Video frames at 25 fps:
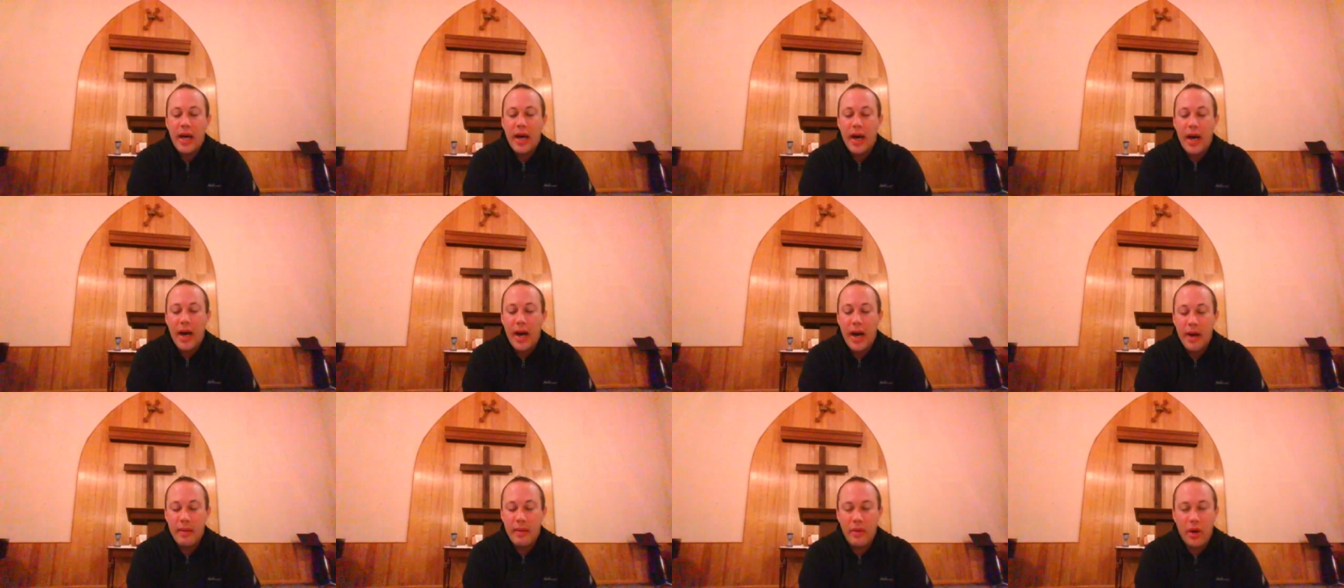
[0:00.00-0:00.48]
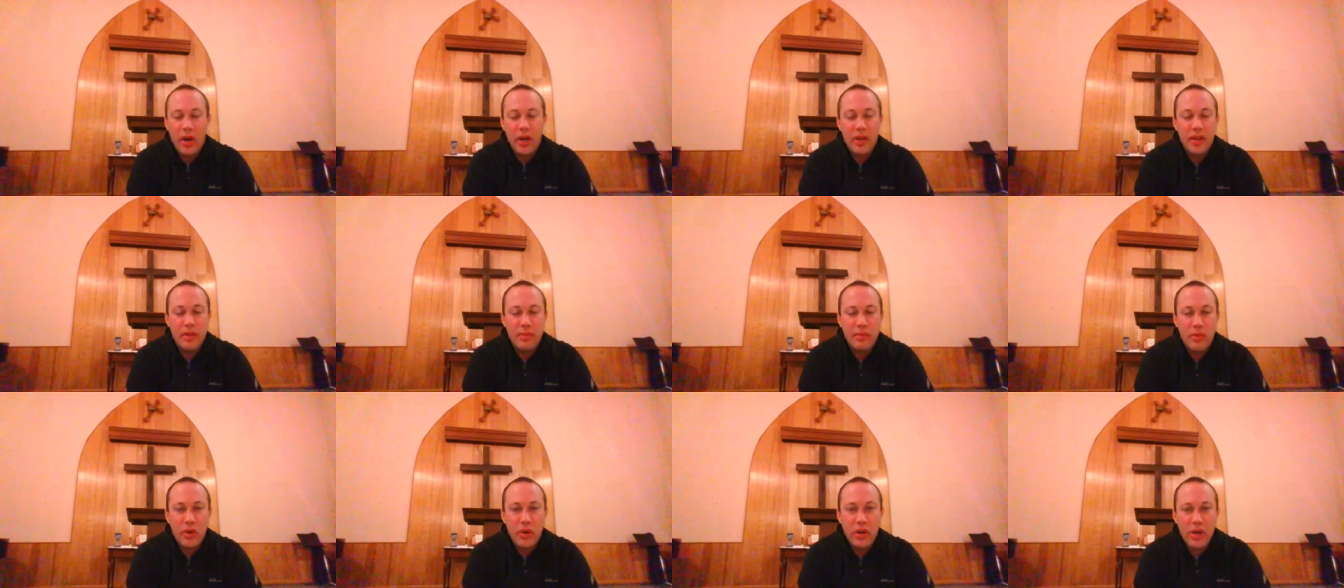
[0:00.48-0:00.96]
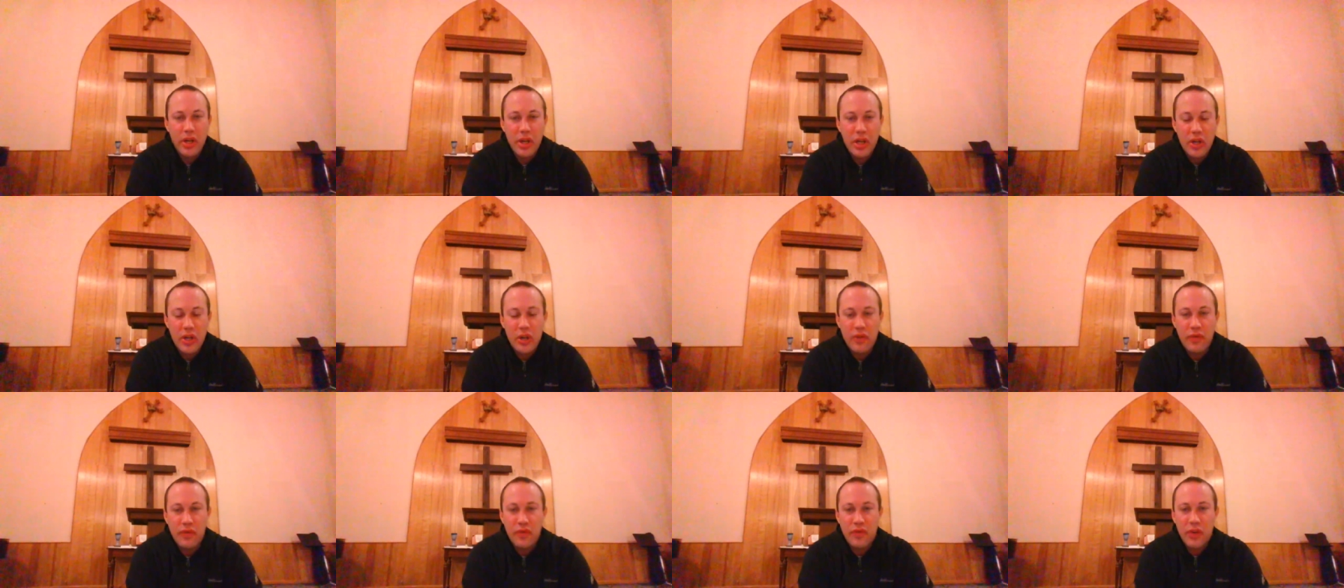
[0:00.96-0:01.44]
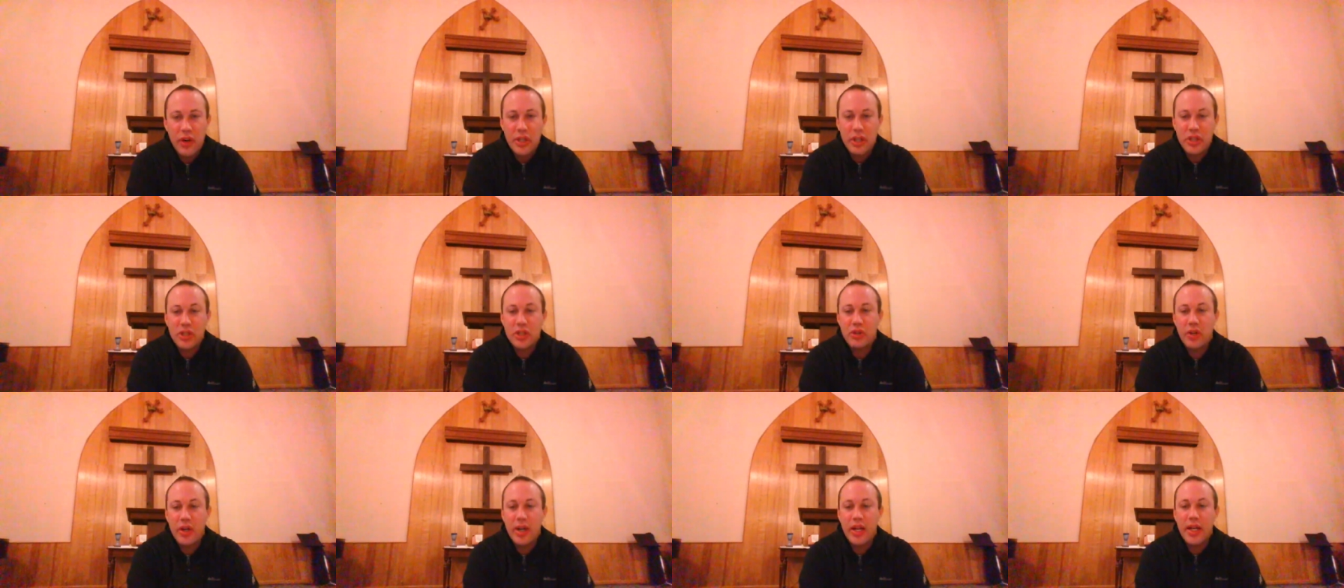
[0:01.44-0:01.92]
um, all the more, you know,
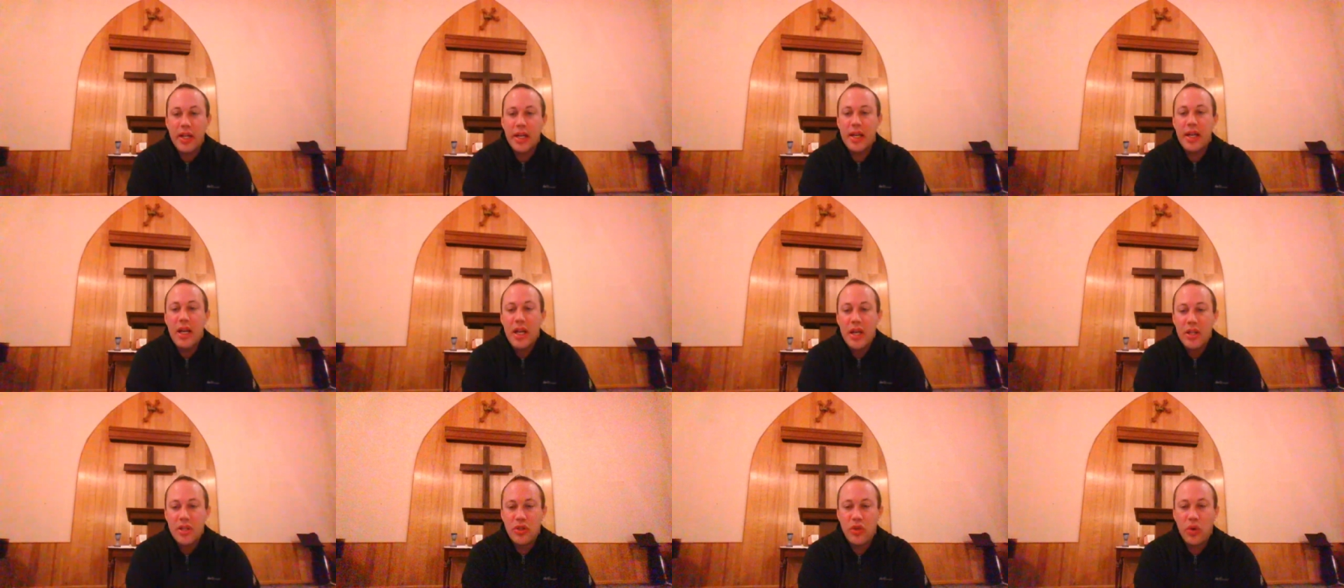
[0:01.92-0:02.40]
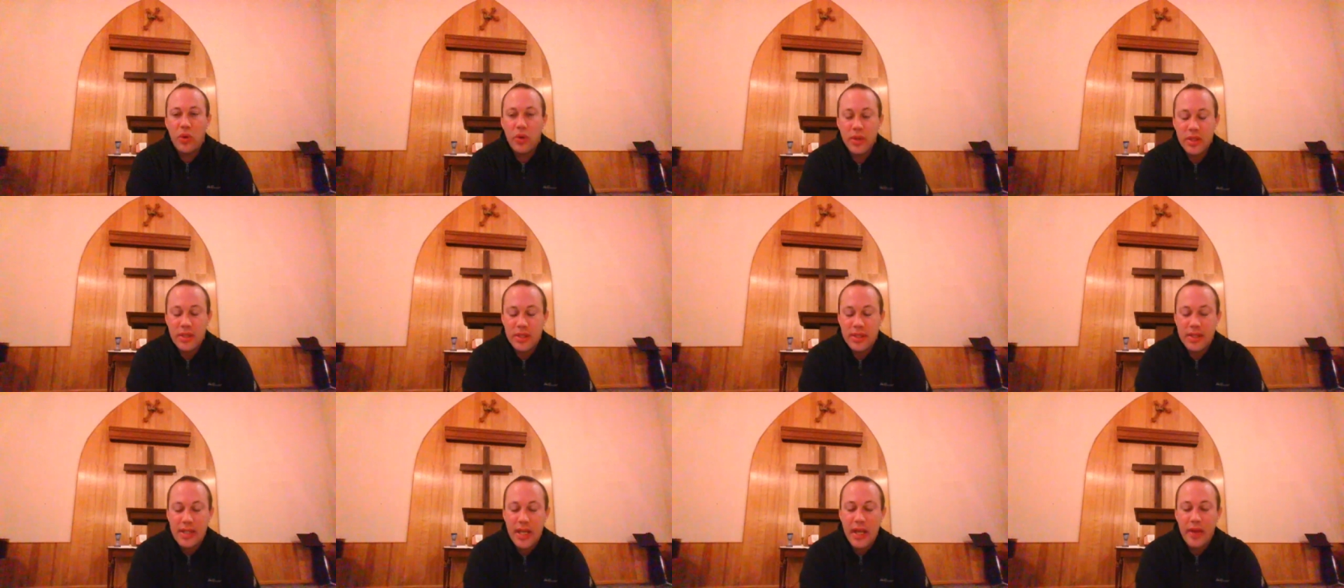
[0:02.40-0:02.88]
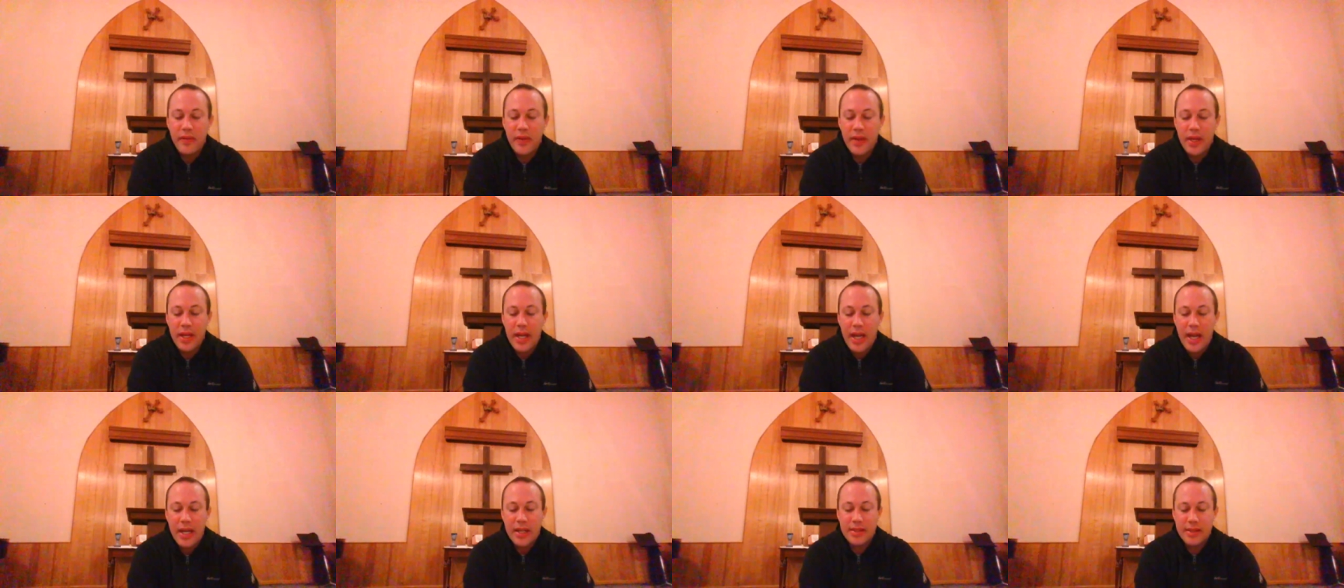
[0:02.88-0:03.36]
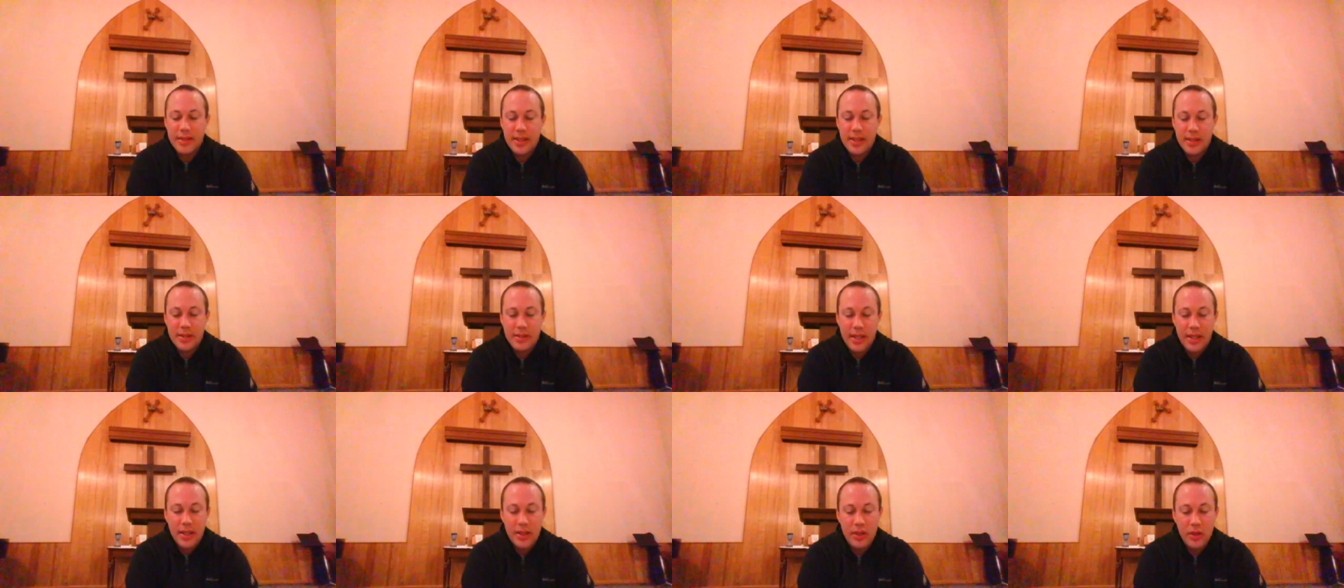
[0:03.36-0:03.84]
frustrated towards David as
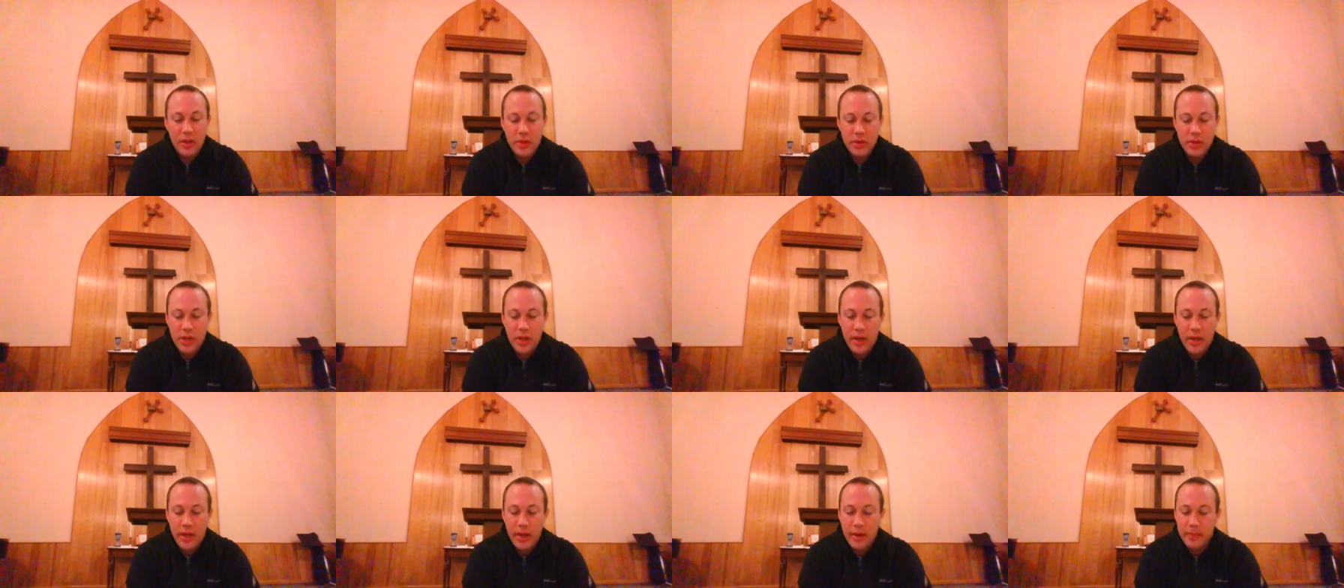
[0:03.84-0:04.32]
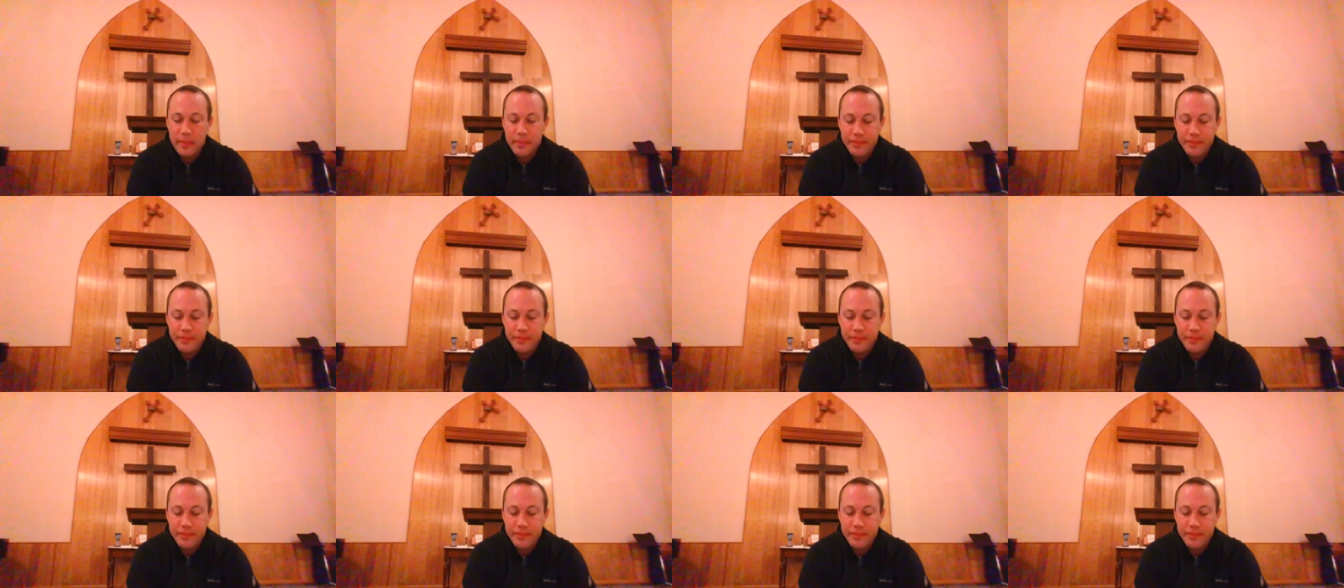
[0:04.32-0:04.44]
this thing goes on.